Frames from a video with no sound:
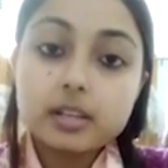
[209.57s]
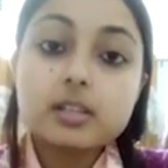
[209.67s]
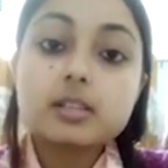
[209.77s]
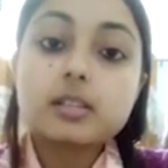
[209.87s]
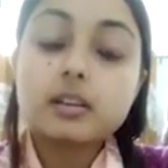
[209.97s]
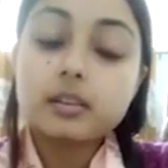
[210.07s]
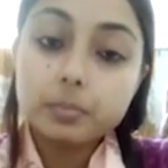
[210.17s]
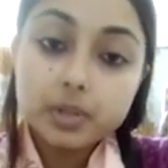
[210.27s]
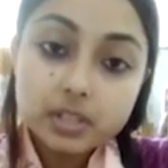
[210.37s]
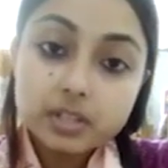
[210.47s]
of
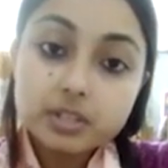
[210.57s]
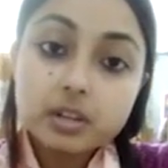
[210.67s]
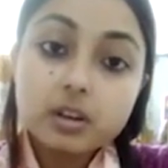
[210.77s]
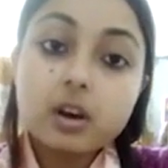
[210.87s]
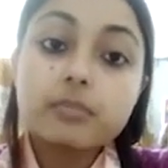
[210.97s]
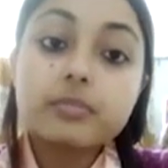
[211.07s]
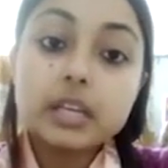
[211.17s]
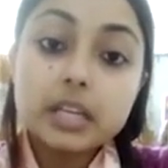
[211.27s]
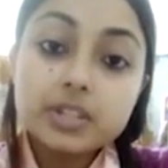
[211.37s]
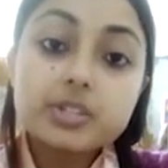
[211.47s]
initial sounds
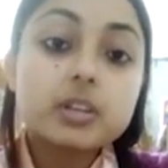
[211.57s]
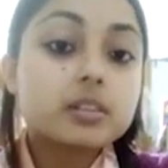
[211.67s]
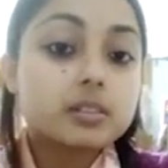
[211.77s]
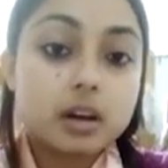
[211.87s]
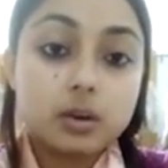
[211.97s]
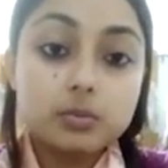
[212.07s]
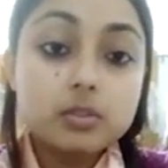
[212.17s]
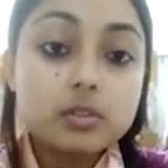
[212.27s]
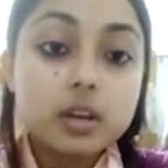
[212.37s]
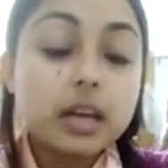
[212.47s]
in neighboring
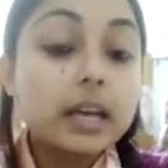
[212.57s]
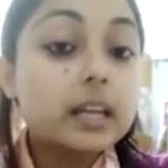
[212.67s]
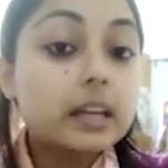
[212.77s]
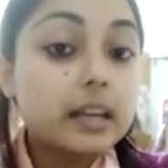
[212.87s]
words.